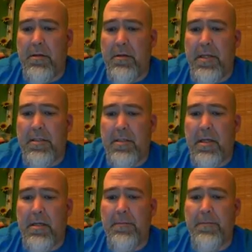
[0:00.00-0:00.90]
that
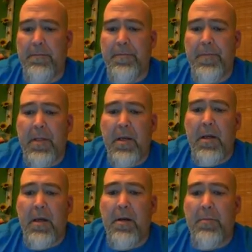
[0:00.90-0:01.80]
site.
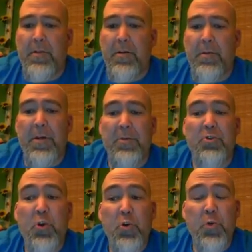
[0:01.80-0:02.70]
They talk
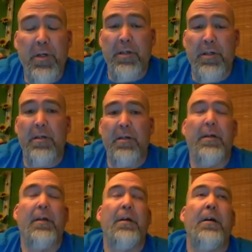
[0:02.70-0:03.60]
about tutoring.
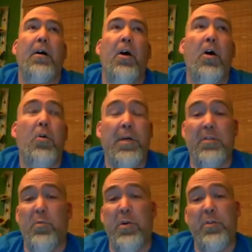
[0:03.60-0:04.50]

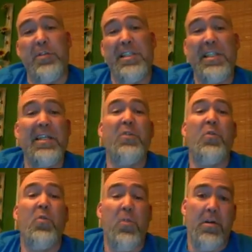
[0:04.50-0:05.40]
Always, whether it's seated
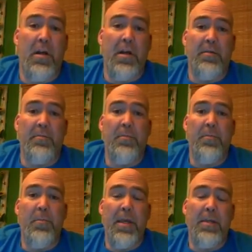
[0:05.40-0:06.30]
or online,
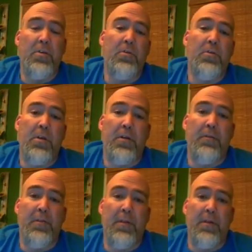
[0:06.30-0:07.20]
make use
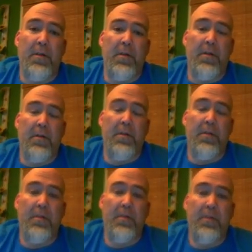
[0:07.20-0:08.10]
of the
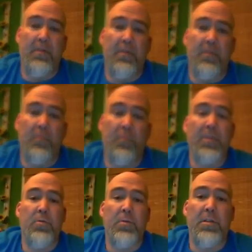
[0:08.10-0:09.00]

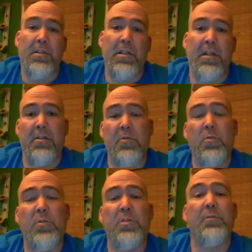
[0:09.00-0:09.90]
resources that the
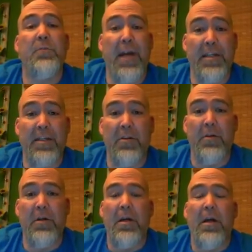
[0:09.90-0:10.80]
school is providing
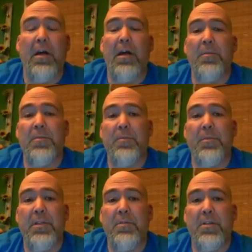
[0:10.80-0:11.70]
you. So
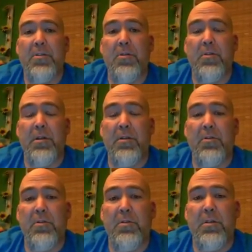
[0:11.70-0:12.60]
please make sure that
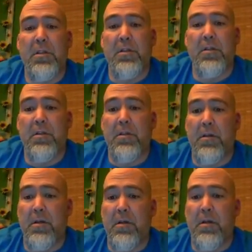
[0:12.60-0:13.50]
you're using
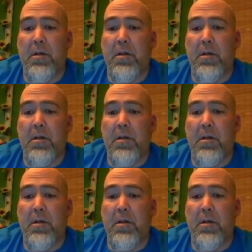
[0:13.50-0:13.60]
the